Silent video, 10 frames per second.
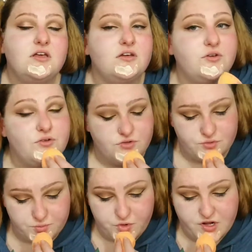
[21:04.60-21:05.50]
you know,
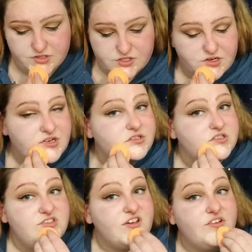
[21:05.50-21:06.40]
use bronzer and
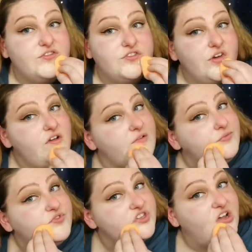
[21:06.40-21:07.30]
stuff
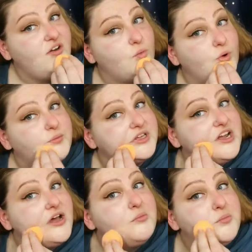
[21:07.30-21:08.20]
to kind of warm it
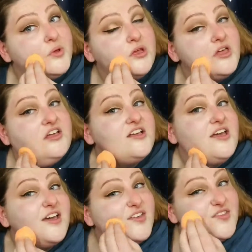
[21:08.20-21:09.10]
up.
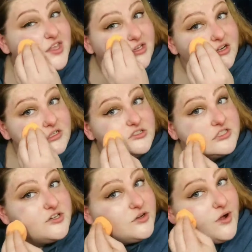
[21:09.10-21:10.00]
And then
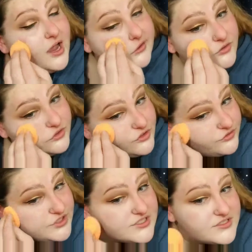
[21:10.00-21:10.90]
also, I don't know
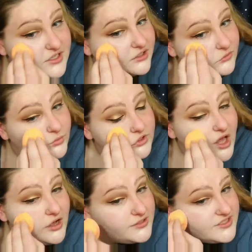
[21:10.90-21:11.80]
if this, like,
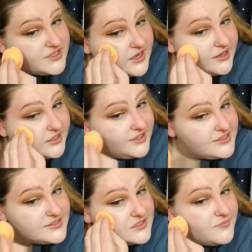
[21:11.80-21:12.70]
will
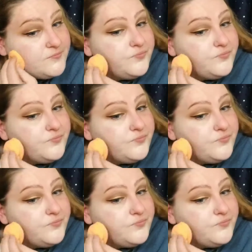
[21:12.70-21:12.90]
oxidize.